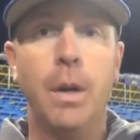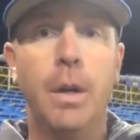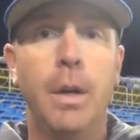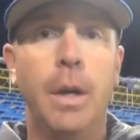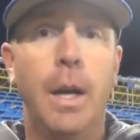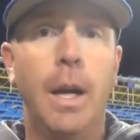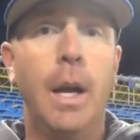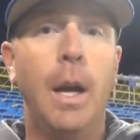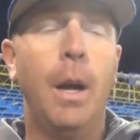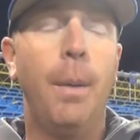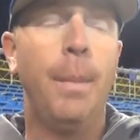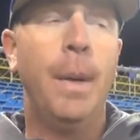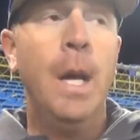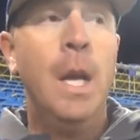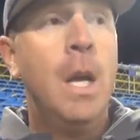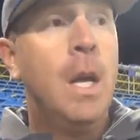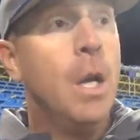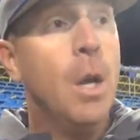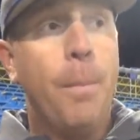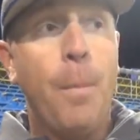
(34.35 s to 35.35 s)

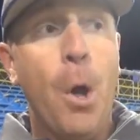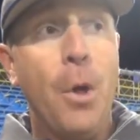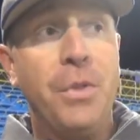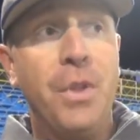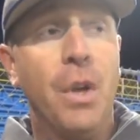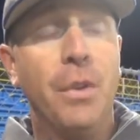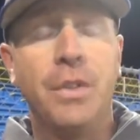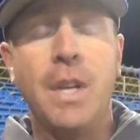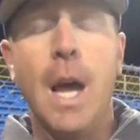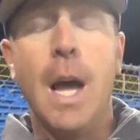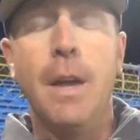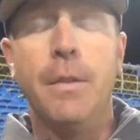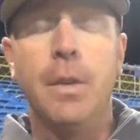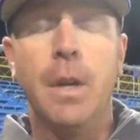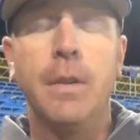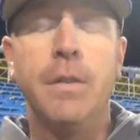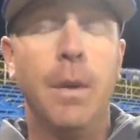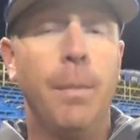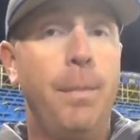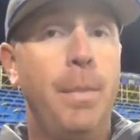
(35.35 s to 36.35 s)
You have both those guys.
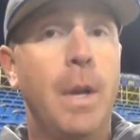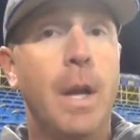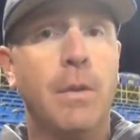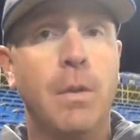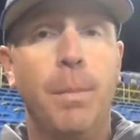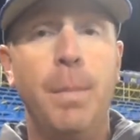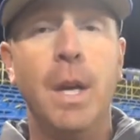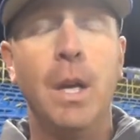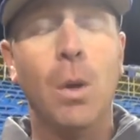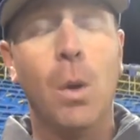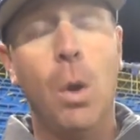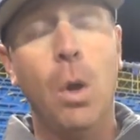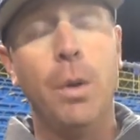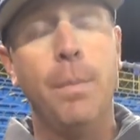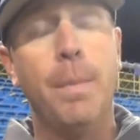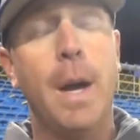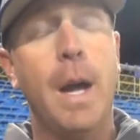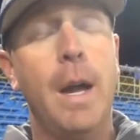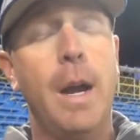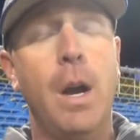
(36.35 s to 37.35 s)
That's a big
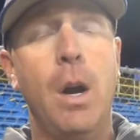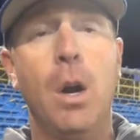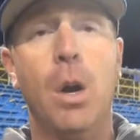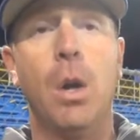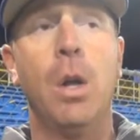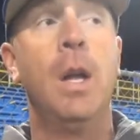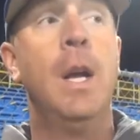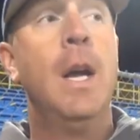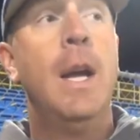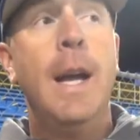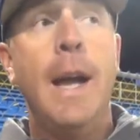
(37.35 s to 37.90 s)
hold by Harold.